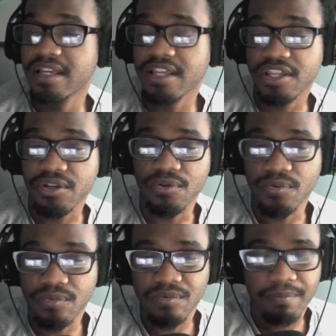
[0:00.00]

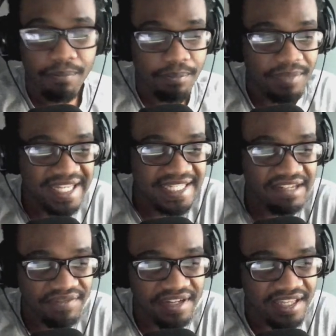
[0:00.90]
you
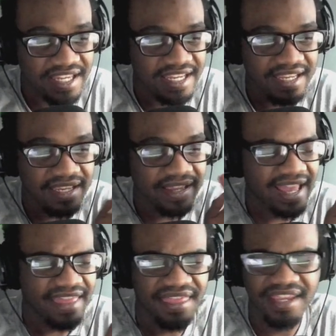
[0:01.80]
specifically,
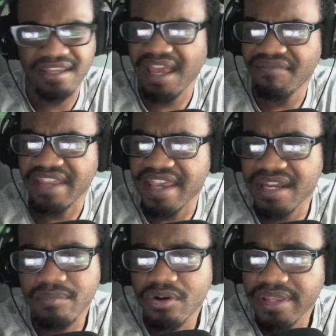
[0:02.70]
I think, have to hit
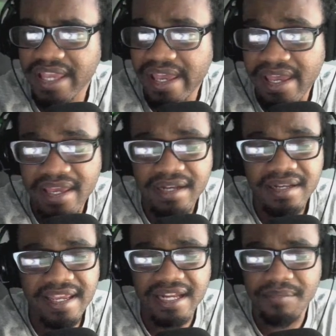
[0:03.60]
them on the head,
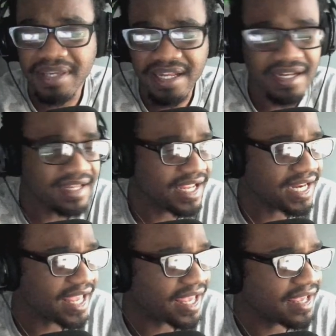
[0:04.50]
hit them in
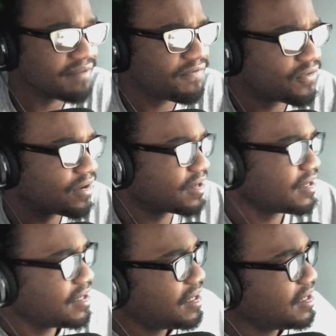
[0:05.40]
the head to
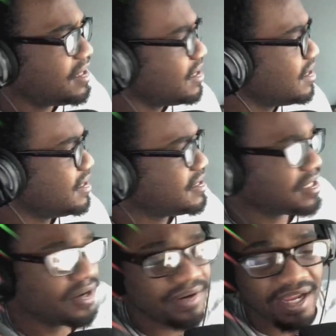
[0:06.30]

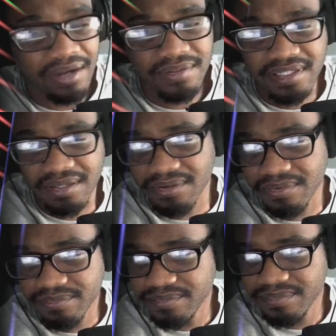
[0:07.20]
go down.
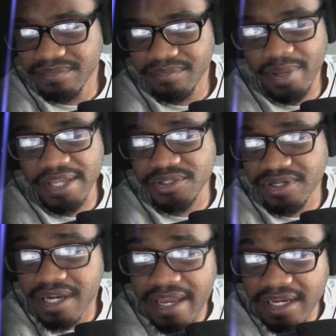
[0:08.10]
So
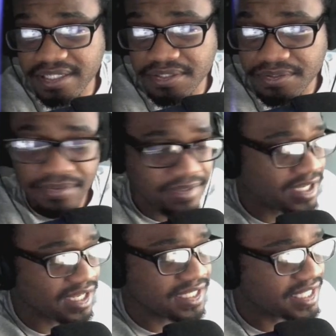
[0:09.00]
Patriot X-Suit,
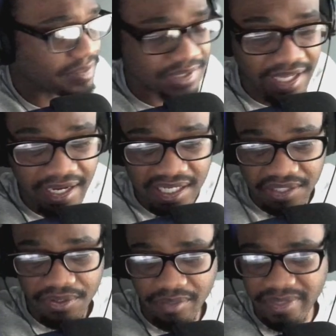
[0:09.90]
it seems like it's
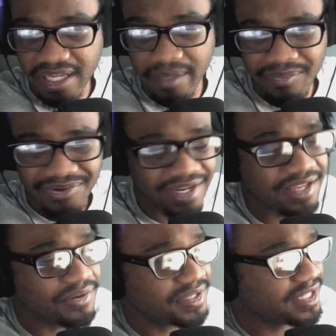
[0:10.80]
going to be pretty
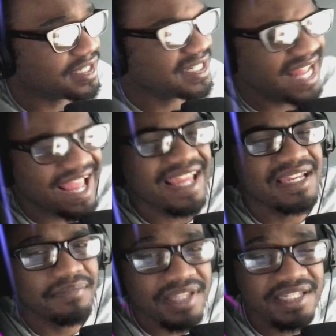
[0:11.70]
useless. Not
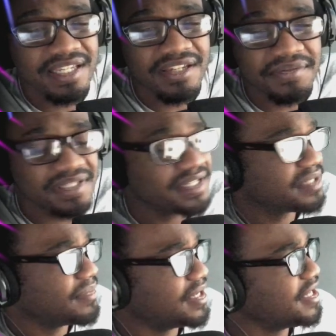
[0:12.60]
completely useless,
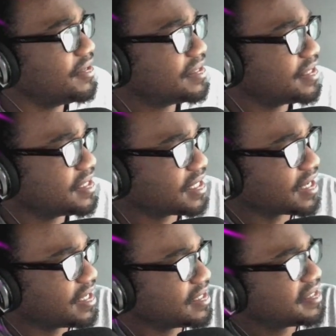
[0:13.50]
but useless
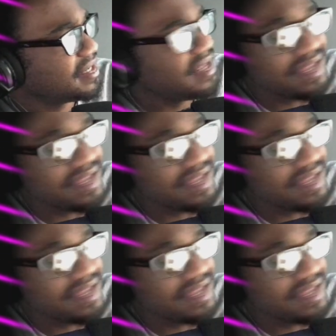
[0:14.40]
against